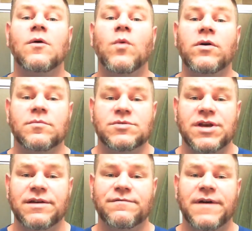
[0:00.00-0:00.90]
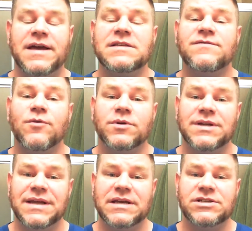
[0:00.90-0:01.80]
Welcome shave fans. For
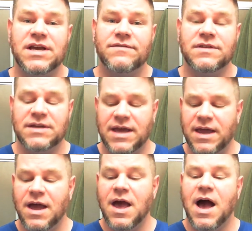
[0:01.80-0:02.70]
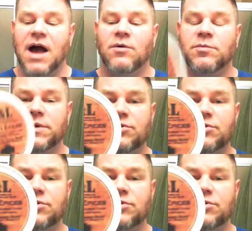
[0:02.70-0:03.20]
today's shave of the day, I will be